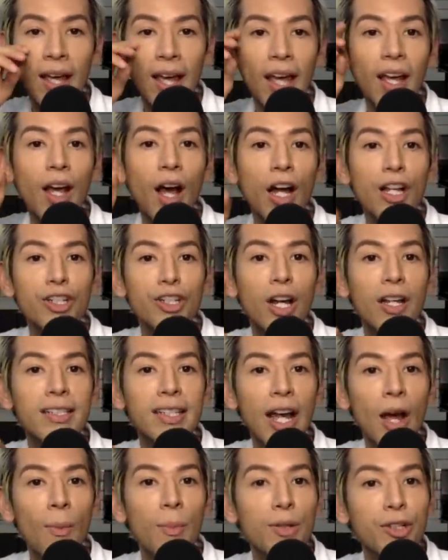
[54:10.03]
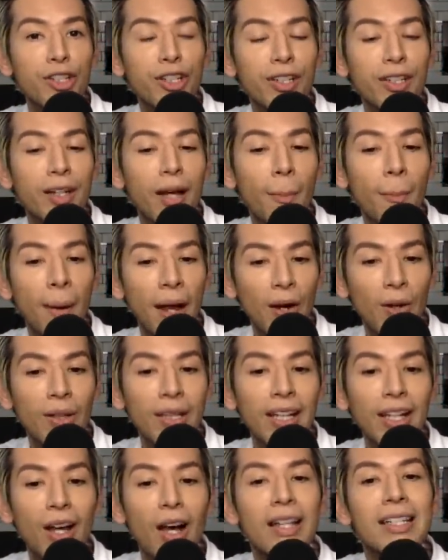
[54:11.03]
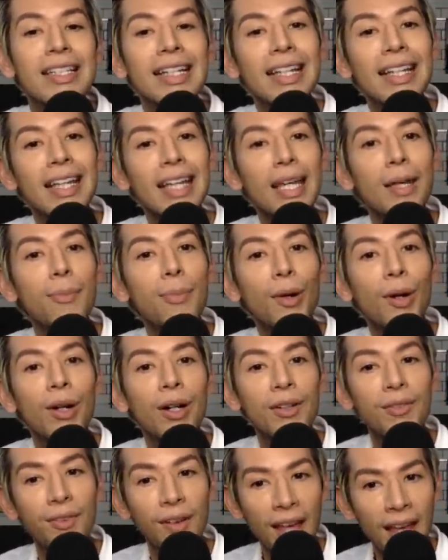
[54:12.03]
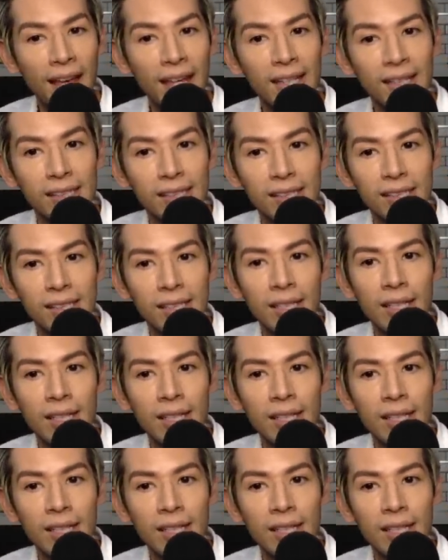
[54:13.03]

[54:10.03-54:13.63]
It got shot down, but she apparently got to keep her advance,